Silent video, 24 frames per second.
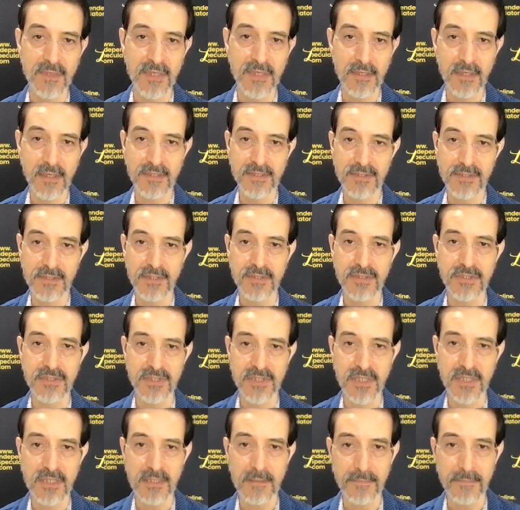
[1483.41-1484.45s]
that all these
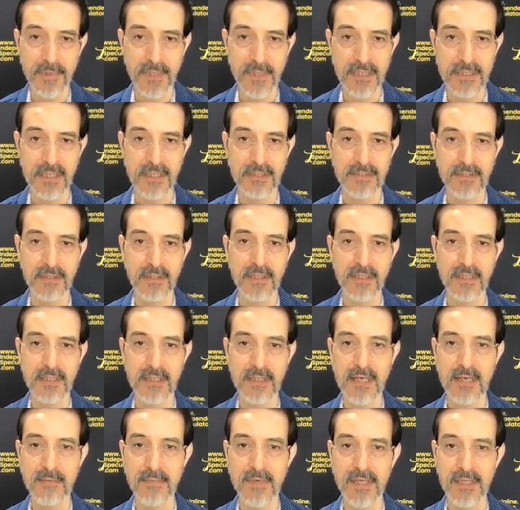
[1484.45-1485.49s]
Argentina projects are going to
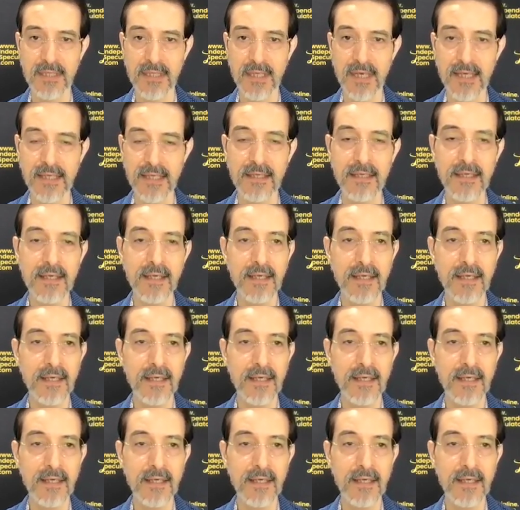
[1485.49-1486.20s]
come online.